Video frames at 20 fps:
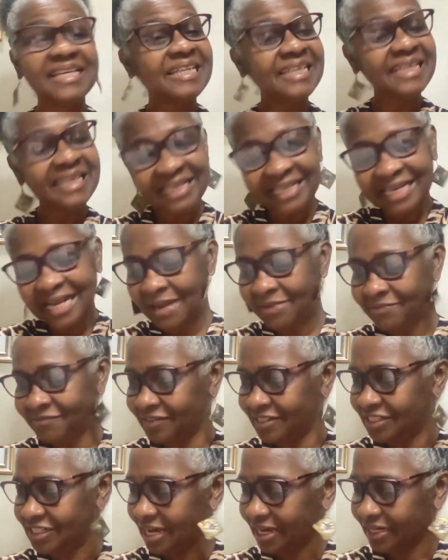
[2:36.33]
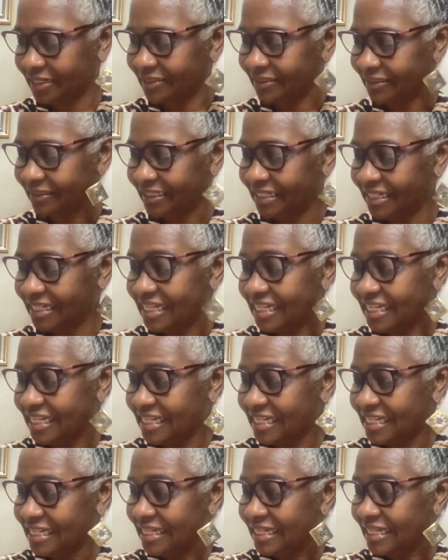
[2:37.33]
In a vision,
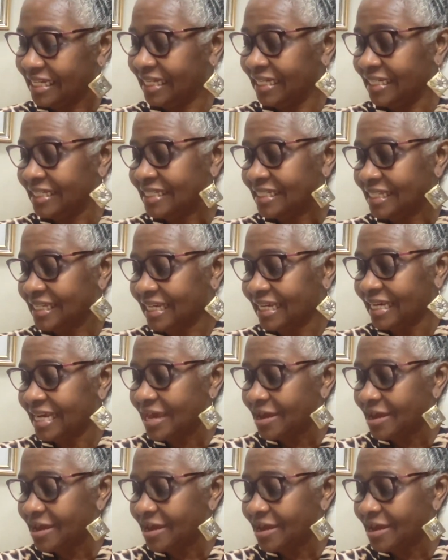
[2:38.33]
he see